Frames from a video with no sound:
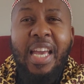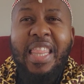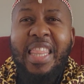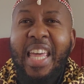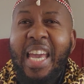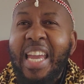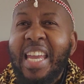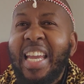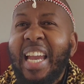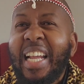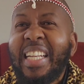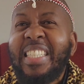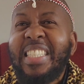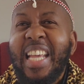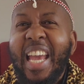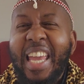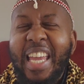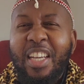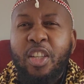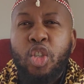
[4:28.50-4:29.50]
They
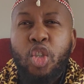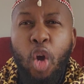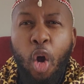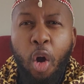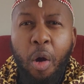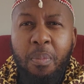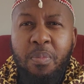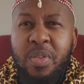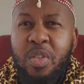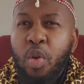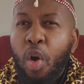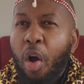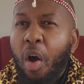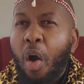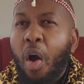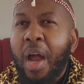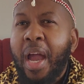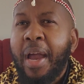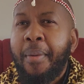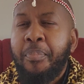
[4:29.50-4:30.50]
take jobs
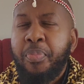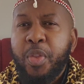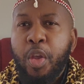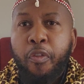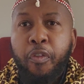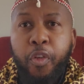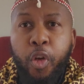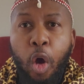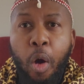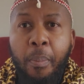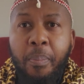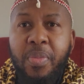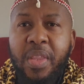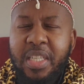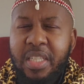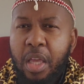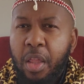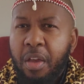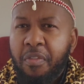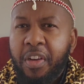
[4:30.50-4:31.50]
um, from
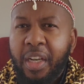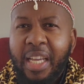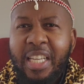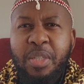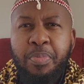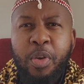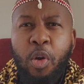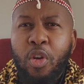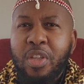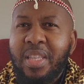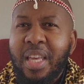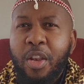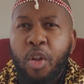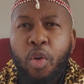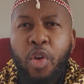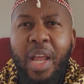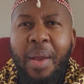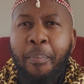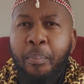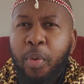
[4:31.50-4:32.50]
the South Africans because they
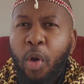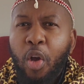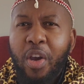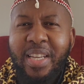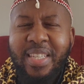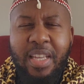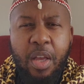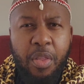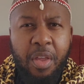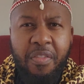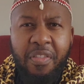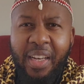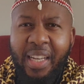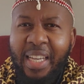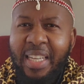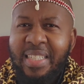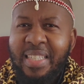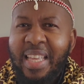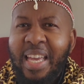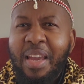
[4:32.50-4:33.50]
don't employ South
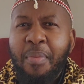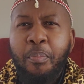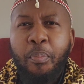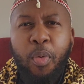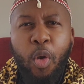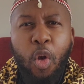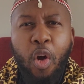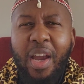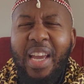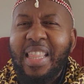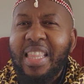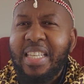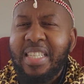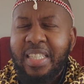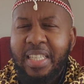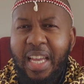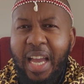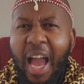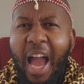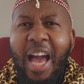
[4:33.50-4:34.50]
Africans. They employ
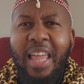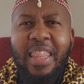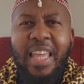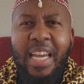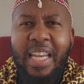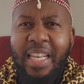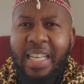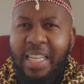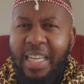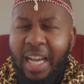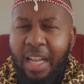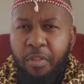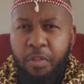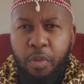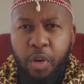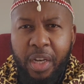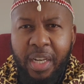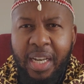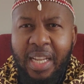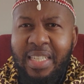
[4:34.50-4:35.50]
these other illegal
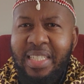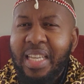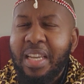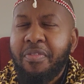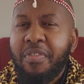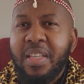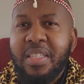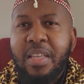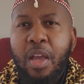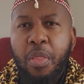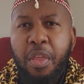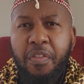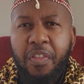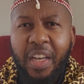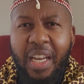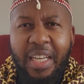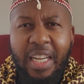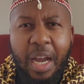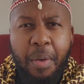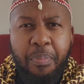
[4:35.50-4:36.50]
foreigners. Even South
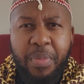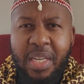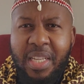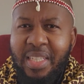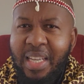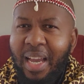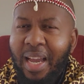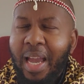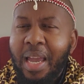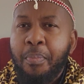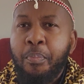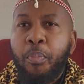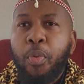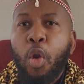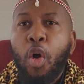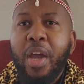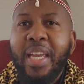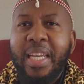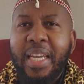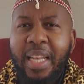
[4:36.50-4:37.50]
African companies are
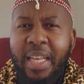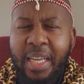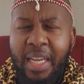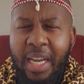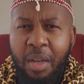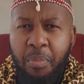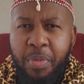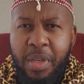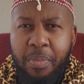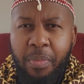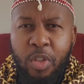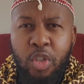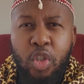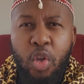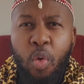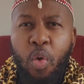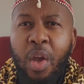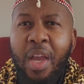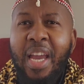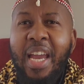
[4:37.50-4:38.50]
employing illegal people.
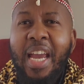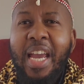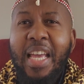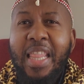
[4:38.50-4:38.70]
So